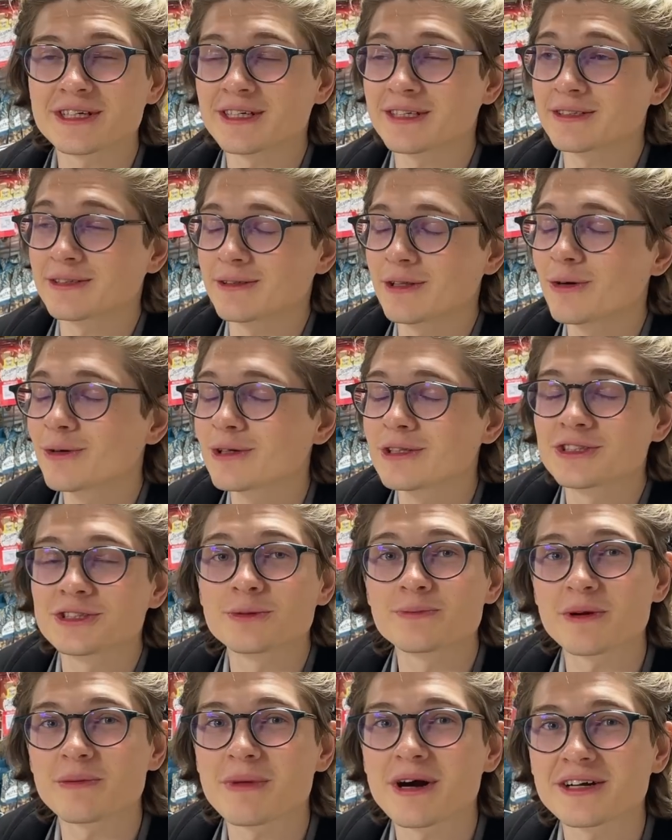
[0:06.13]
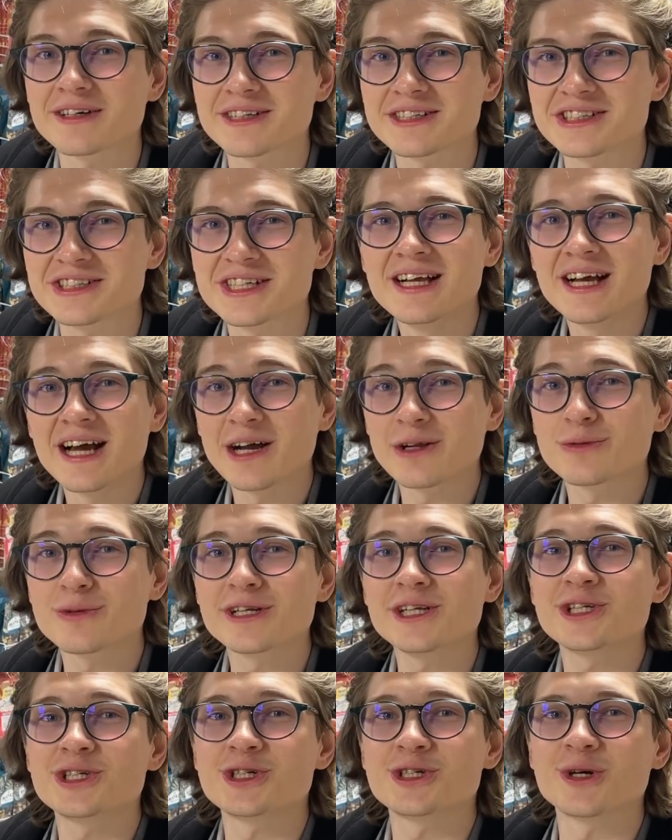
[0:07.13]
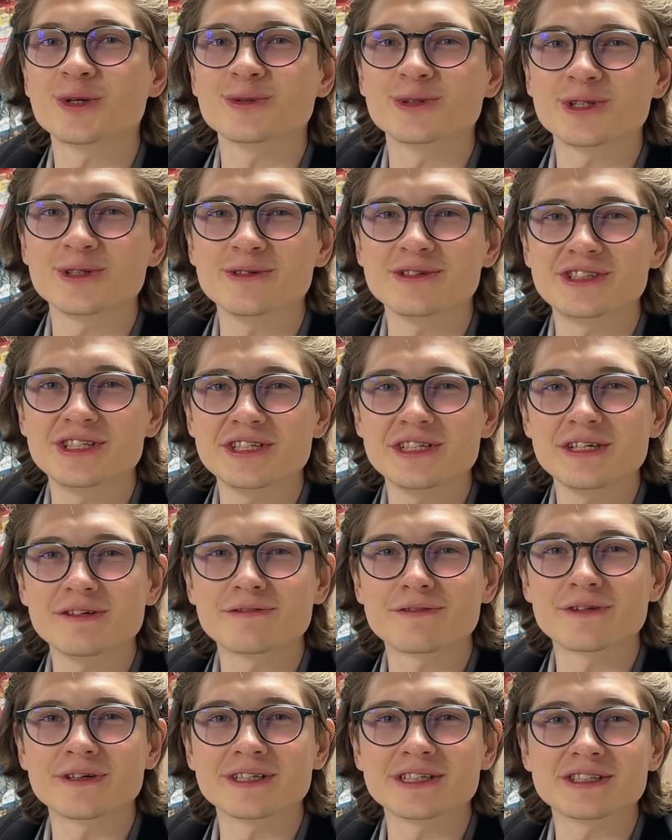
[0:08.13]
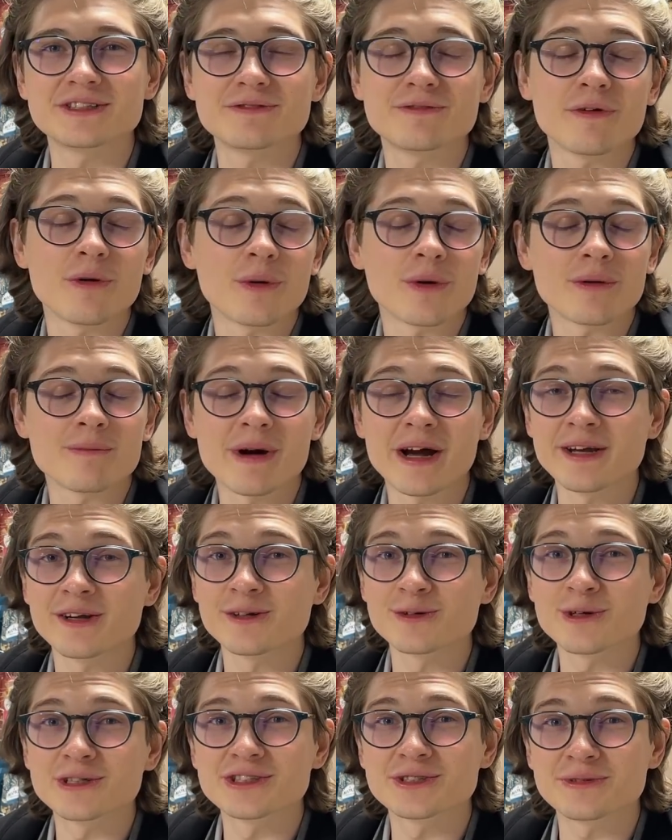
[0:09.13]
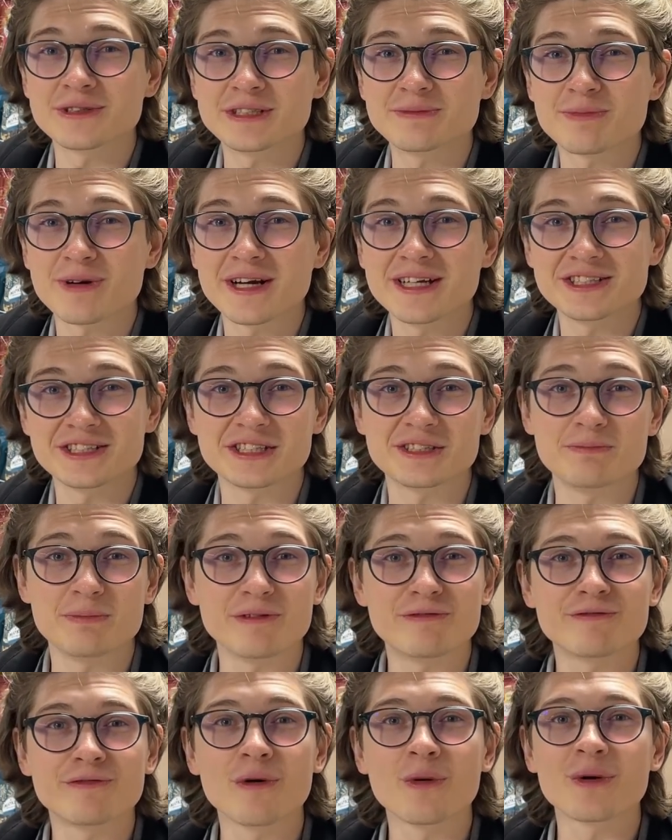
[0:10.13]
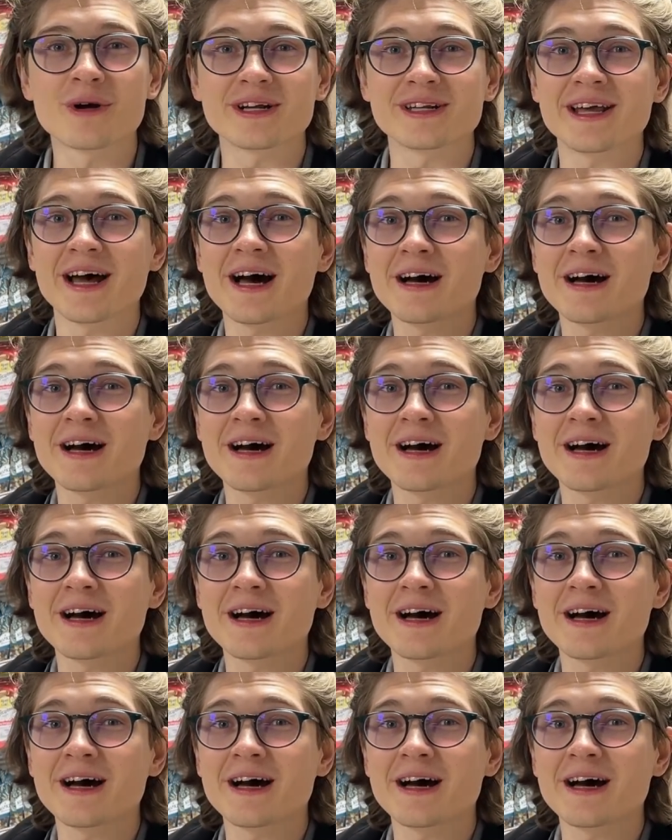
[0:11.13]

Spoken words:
at local supermarkets. I already showed you the difference for my groceries prices before and